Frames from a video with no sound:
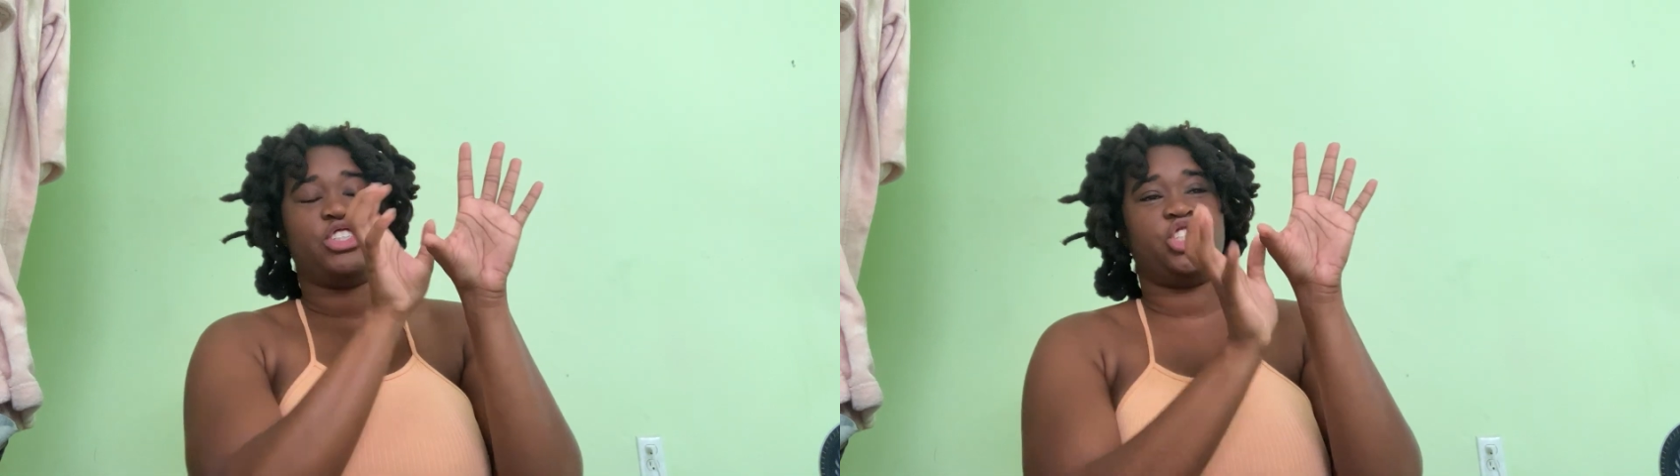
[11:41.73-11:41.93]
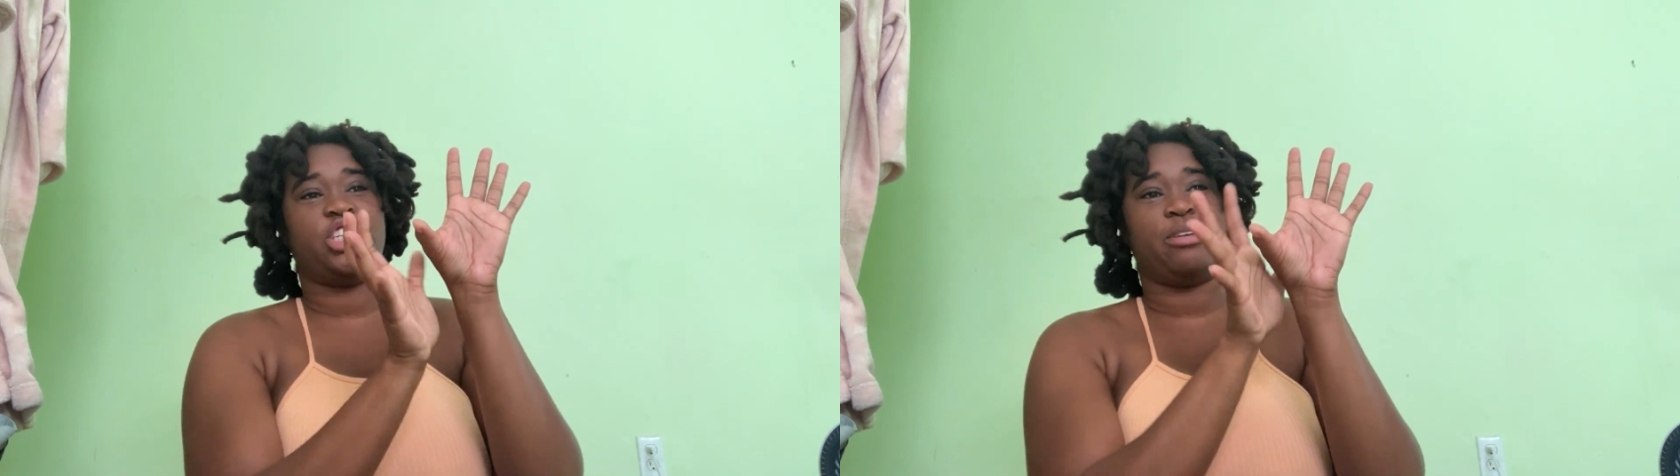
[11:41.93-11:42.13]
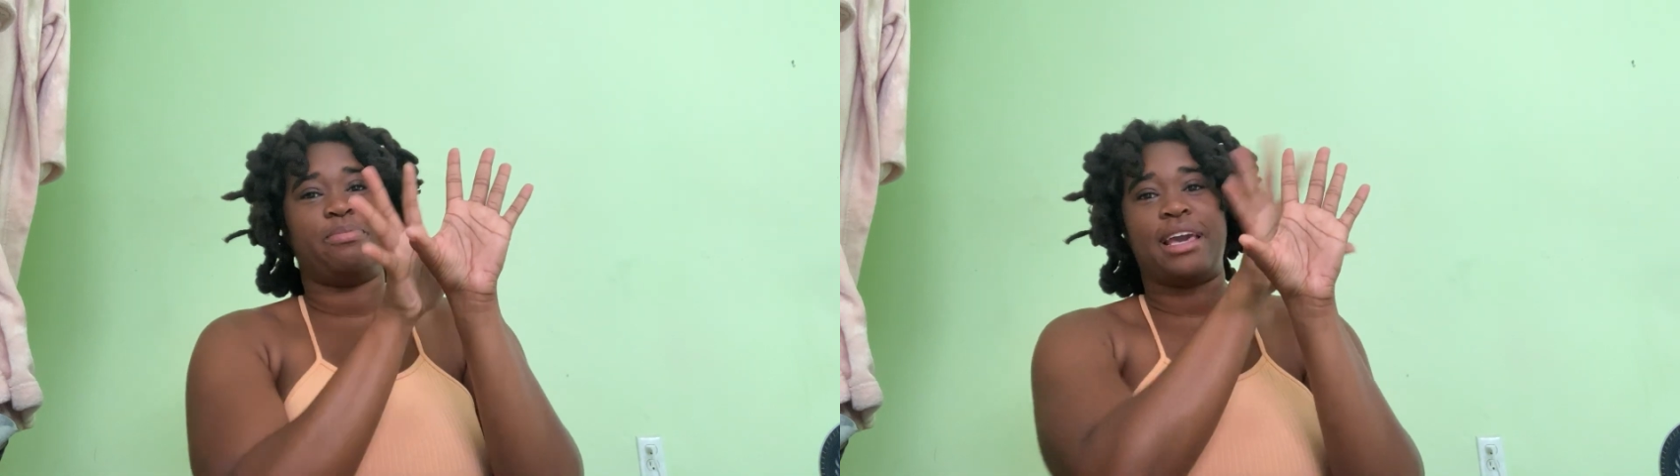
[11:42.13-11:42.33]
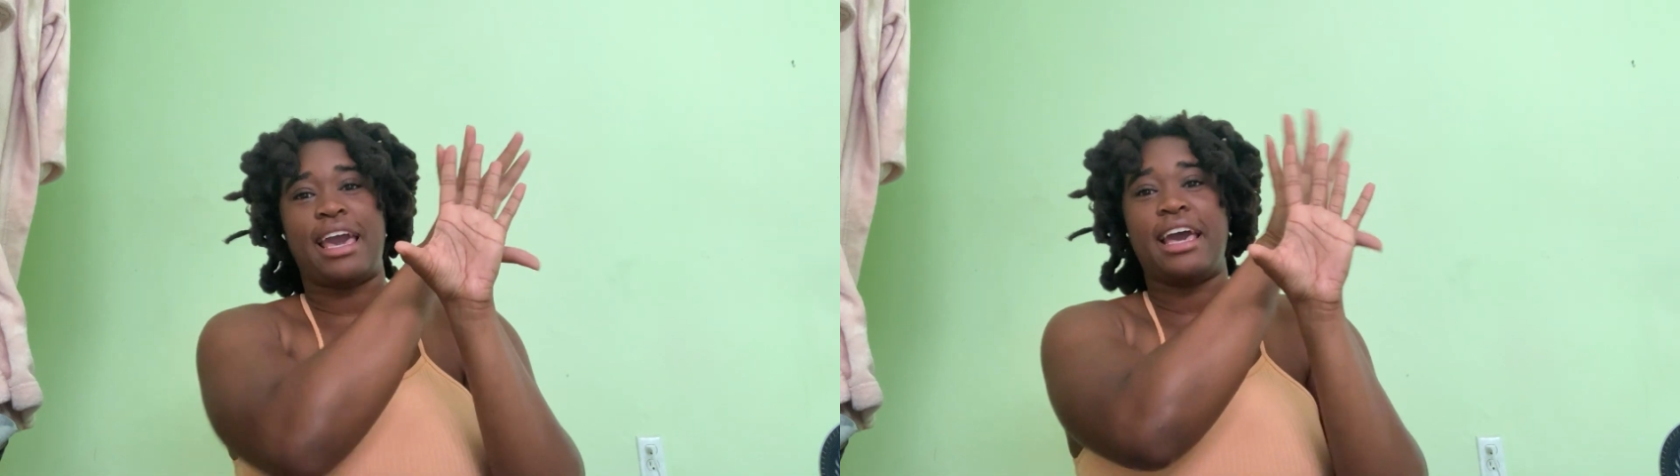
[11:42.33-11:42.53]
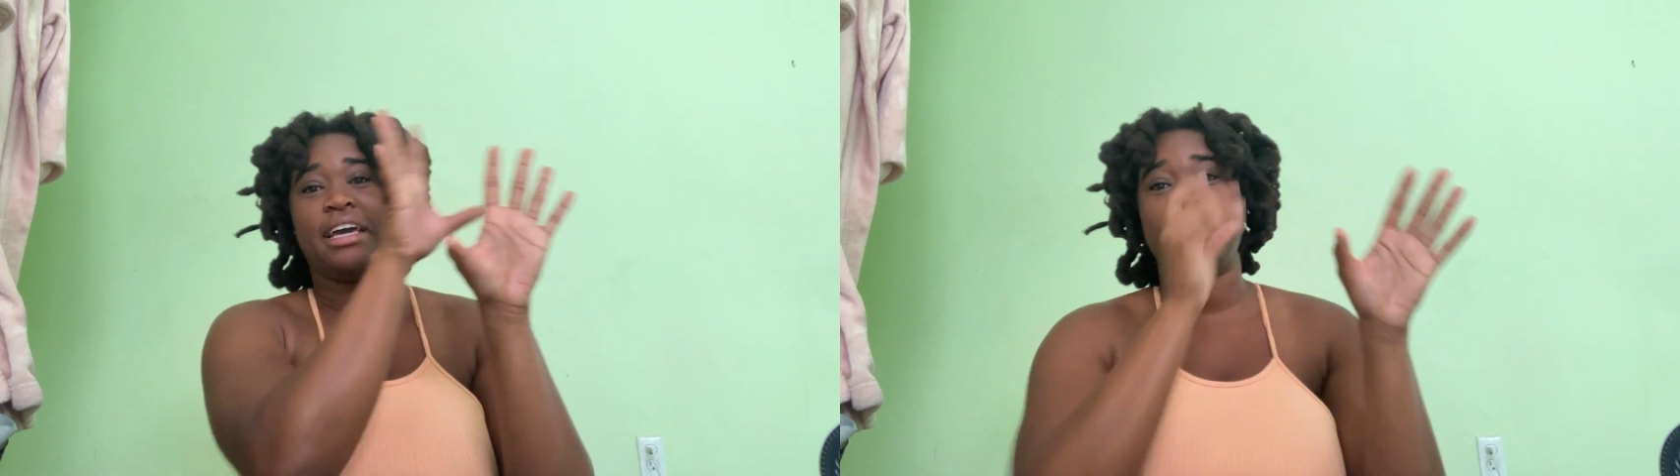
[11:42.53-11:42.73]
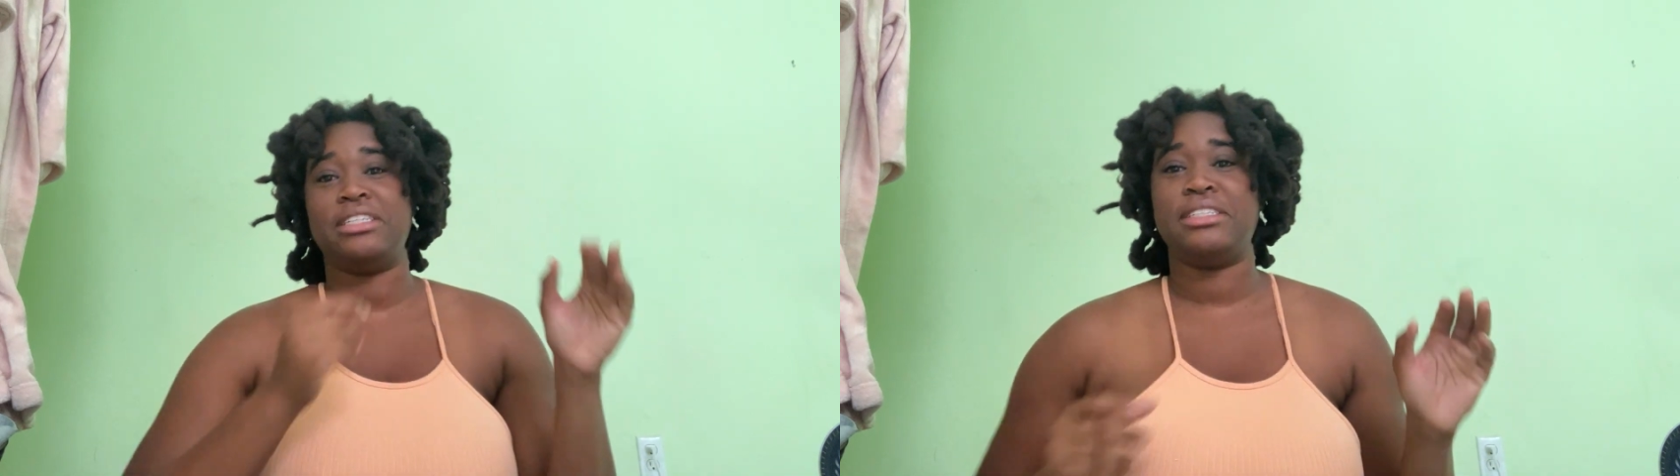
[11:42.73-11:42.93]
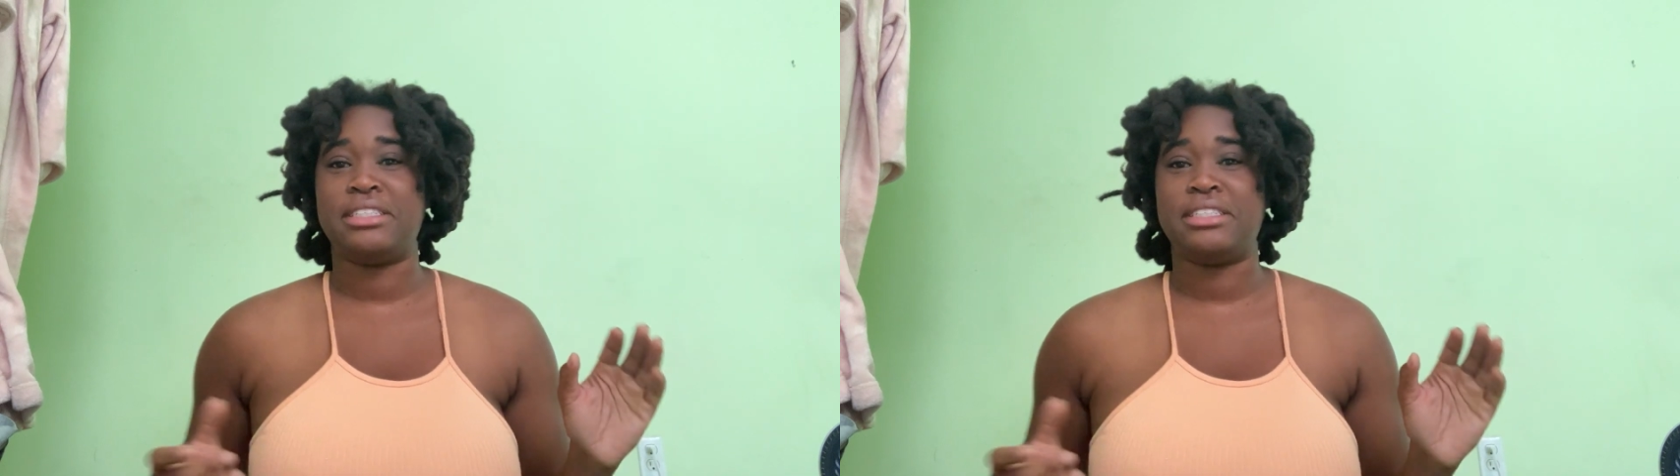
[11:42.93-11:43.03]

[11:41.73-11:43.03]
shaped hands,